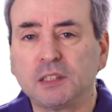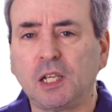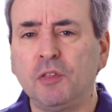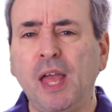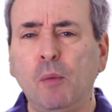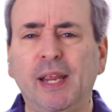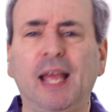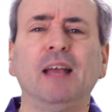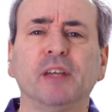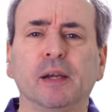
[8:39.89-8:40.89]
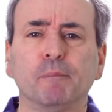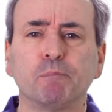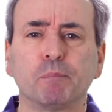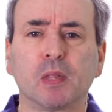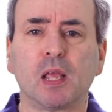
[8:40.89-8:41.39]
So there we have it.
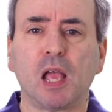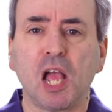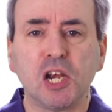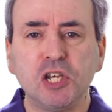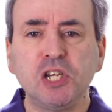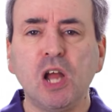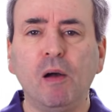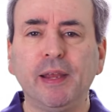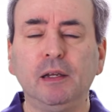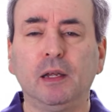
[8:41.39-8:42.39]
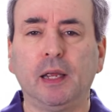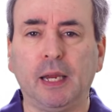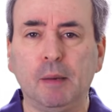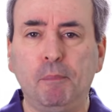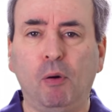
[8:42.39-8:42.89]
9
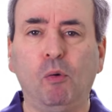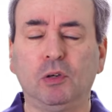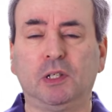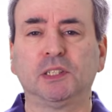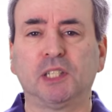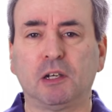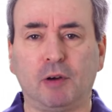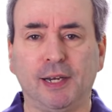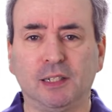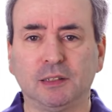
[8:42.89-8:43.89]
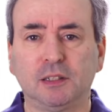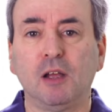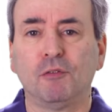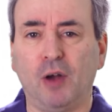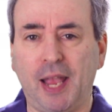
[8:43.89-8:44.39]
important considerations
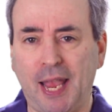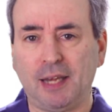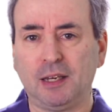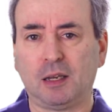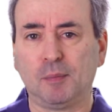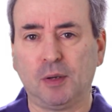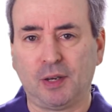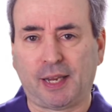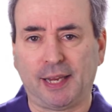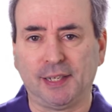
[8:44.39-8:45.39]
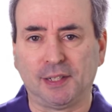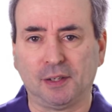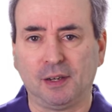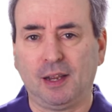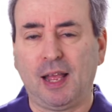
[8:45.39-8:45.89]
for any
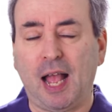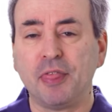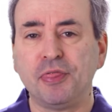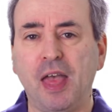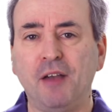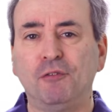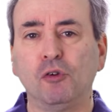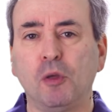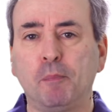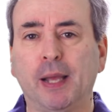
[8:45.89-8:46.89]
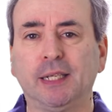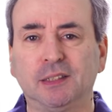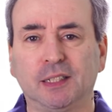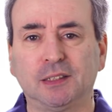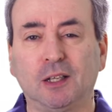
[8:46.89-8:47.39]
communication, and therefore the
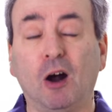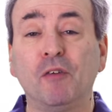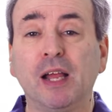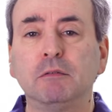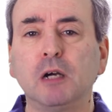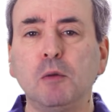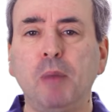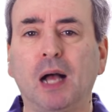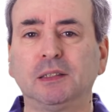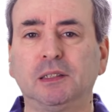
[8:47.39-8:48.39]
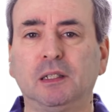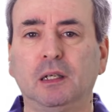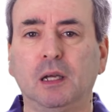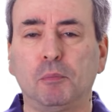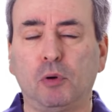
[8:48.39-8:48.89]
basis of a robust
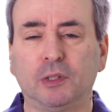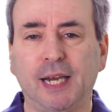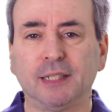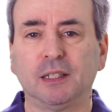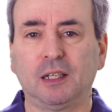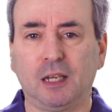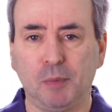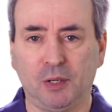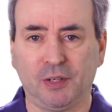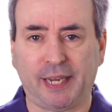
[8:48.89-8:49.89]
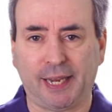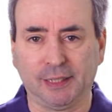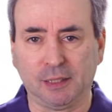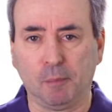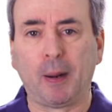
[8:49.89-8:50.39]
project
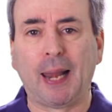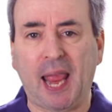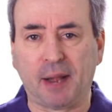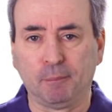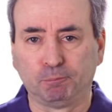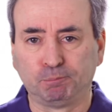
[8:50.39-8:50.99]
communication plan.